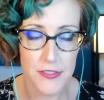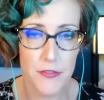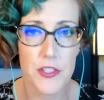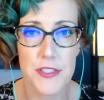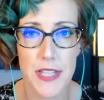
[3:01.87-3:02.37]

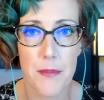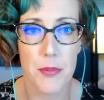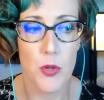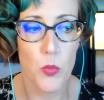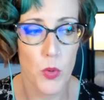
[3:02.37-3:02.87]
For
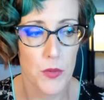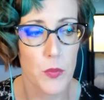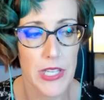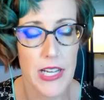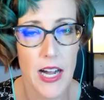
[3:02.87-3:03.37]
example, 1
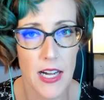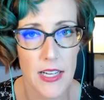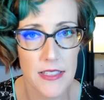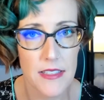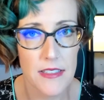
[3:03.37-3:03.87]
week
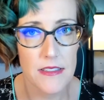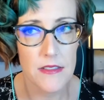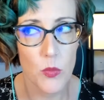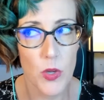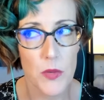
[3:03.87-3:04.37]
on,
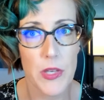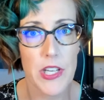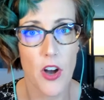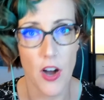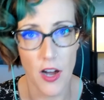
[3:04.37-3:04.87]
1
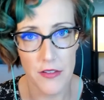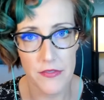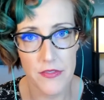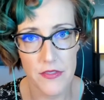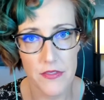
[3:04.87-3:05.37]
week off.
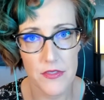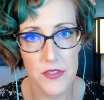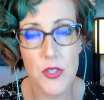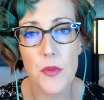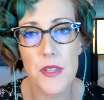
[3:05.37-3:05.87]

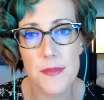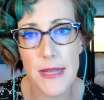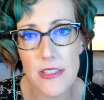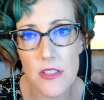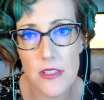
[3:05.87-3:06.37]
So this
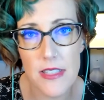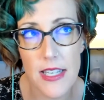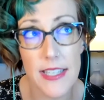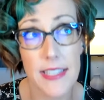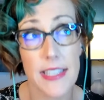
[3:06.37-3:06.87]
might look
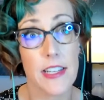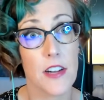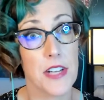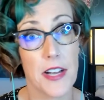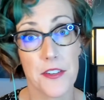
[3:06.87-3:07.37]
like an
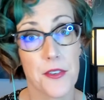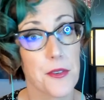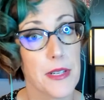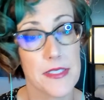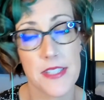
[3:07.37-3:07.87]
ER doctor
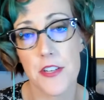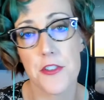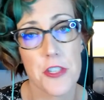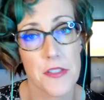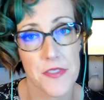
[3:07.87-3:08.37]
who has 10
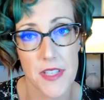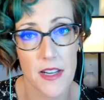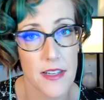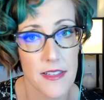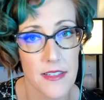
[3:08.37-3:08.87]
shifts
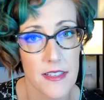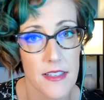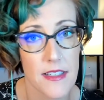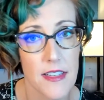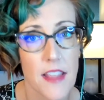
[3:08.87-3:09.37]
on,
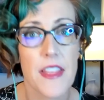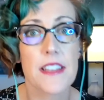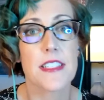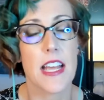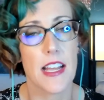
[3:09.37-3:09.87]

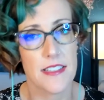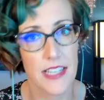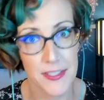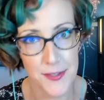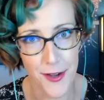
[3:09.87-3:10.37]
then 10
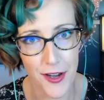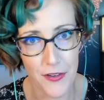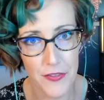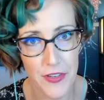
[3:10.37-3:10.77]
days off.